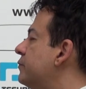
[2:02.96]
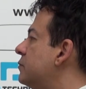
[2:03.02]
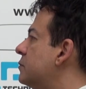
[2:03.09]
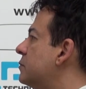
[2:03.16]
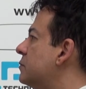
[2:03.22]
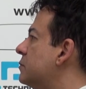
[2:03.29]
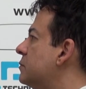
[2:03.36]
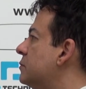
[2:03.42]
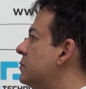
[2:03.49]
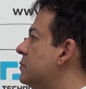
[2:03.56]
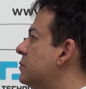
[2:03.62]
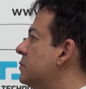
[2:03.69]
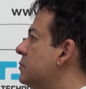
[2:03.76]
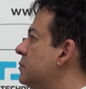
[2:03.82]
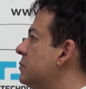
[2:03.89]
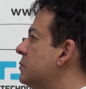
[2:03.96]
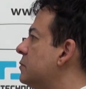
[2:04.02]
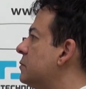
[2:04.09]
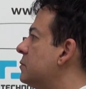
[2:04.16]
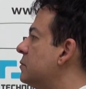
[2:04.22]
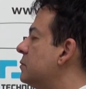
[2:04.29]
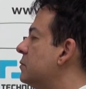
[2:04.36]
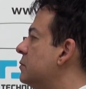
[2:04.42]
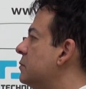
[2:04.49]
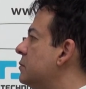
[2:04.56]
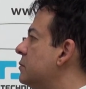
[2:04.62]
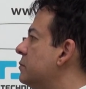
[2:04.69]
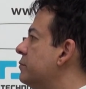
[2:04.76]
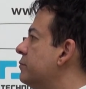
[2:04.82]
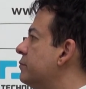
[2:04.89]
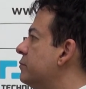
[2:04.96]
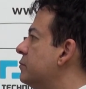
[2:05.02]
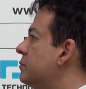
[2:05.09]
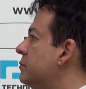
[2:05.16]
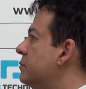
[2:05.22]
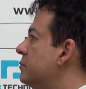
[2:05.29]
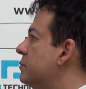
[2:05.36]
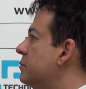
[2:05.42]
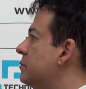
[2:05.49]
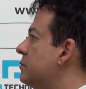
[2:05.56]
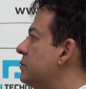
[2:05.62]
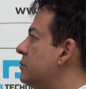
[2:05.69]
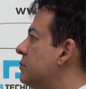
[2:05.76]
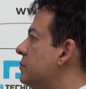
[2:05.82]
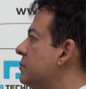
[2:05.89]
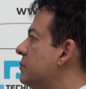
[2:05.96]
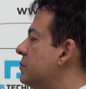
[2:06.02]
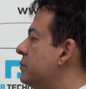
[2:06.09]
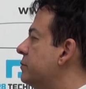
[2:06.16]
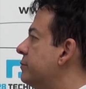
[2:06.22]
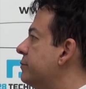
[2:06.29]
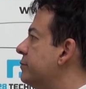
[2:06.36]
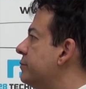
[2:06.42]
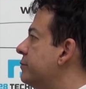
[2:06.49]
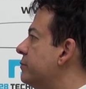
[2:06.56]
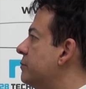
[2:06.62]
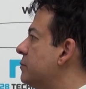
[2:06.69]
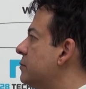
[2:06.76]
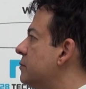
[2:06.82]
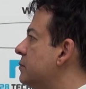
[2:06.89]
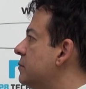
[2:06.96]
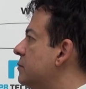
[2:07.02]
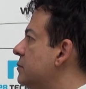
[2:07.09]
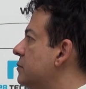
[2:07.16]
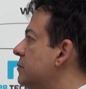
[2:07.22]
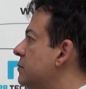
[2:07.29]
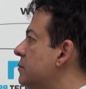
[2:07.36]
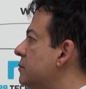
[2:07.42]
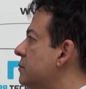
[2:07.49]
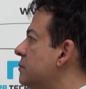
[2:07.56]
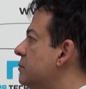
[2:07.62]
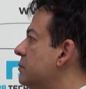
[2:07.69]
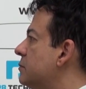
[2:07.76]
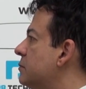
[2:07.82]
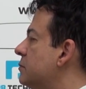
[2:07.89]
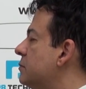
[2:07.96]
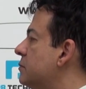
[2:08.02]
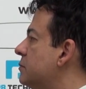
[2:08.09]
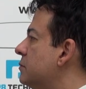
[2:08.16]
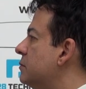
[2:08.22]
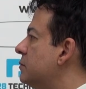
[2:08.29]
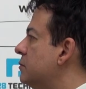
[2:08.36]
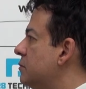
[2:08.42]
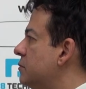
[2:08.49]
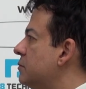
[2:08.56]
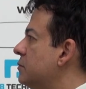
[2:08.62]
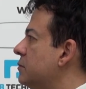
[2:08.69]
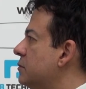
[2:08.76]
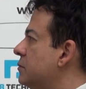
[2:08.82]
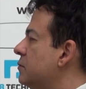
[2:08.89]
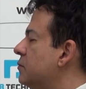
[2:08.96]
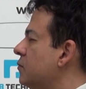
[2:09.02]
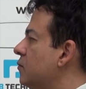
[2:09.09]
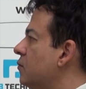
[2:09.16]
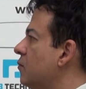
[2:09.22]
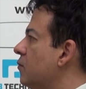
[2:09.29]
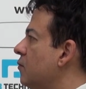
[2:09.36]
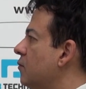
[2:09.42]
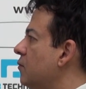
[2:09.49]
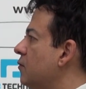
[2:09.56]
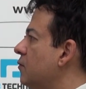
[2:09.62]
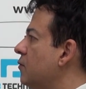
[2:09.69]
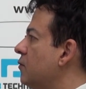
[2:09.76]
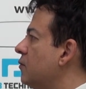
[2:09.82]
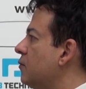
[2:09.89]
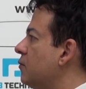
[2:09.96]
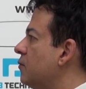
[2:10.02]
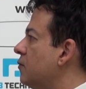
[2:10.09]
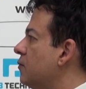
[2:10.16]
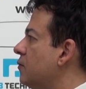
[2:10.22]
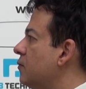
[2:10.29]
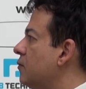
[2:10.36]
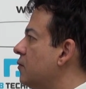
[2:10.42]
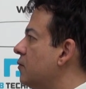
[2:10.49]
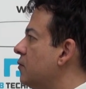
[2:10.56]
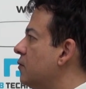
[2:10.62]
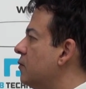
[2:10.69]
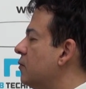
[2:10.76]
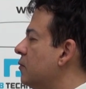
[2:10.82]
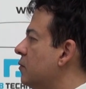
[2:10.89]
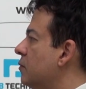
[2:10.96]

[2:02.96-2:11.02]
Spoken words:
The person shown says nothing.